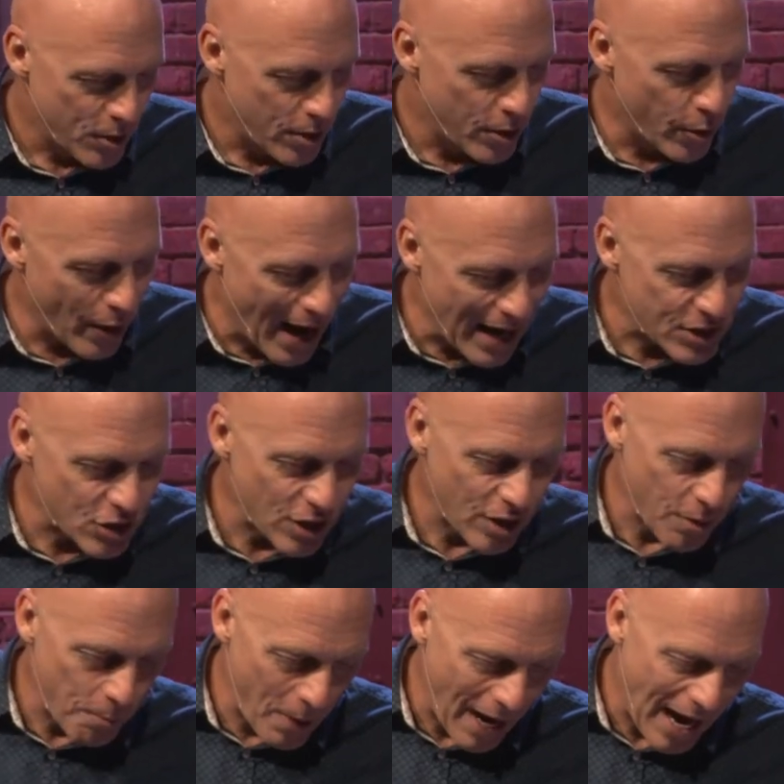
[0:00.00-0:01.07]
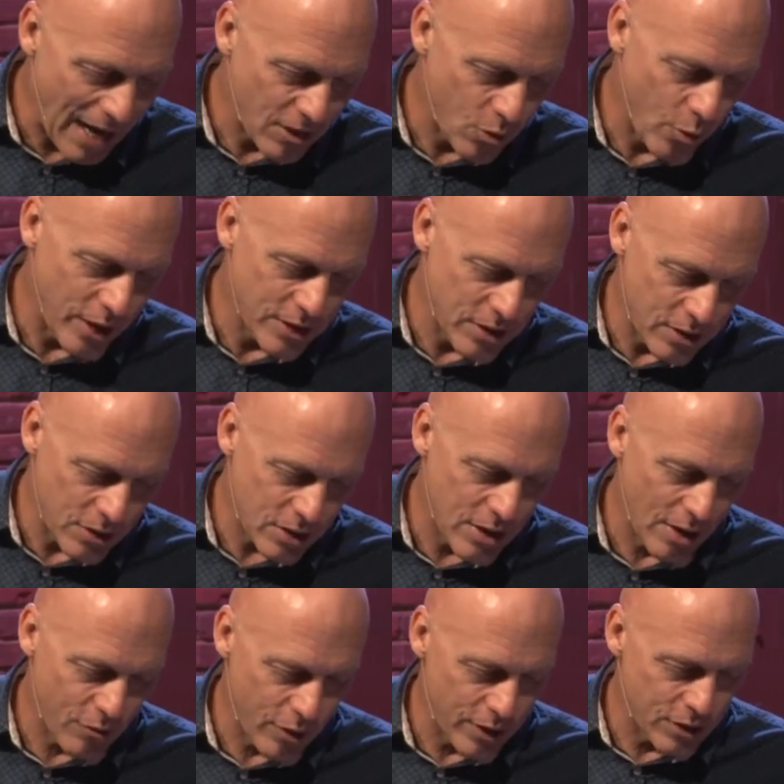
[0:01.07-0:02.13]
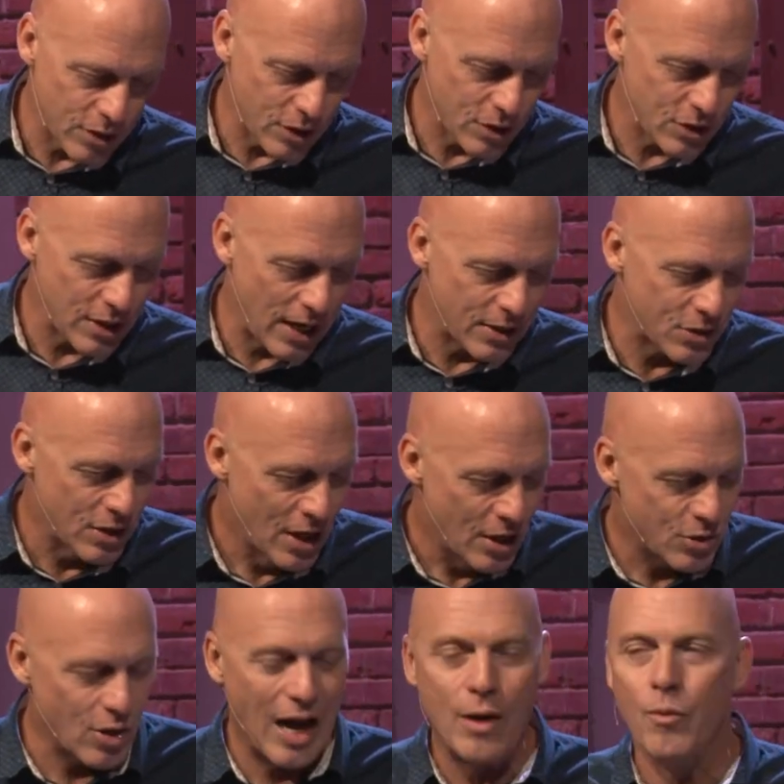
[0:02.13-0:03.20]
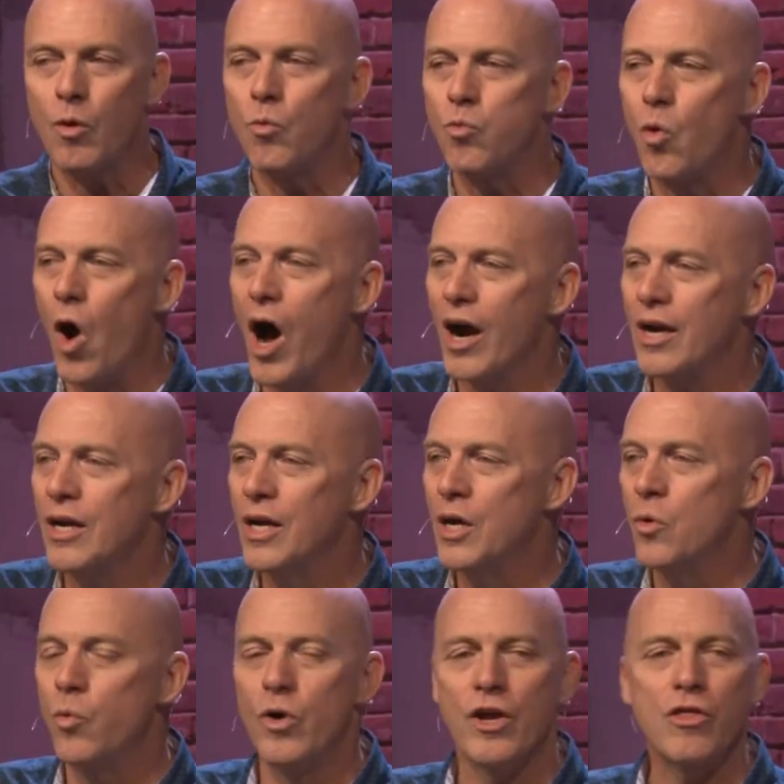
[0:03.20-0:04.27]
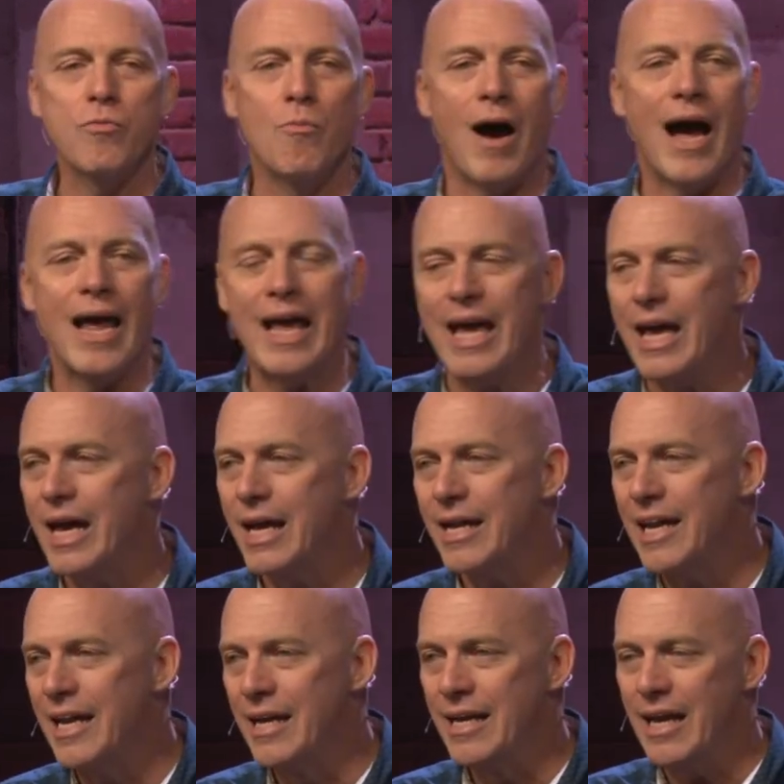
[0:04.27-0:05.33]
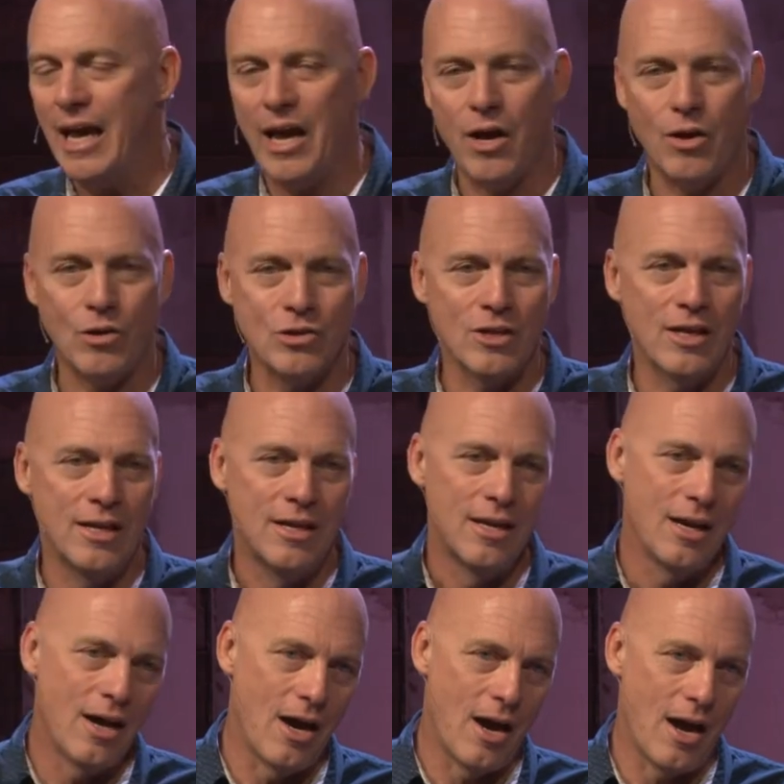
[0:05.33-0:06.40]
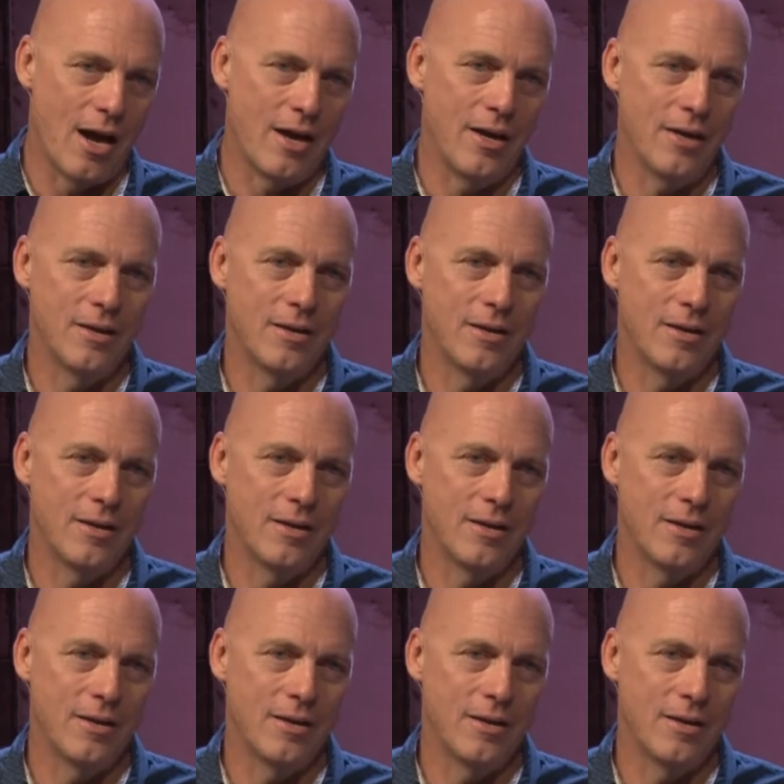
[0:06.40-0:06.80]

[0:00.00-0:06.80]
You're actually the pathway to discovery and success, so I will walk with my head held high.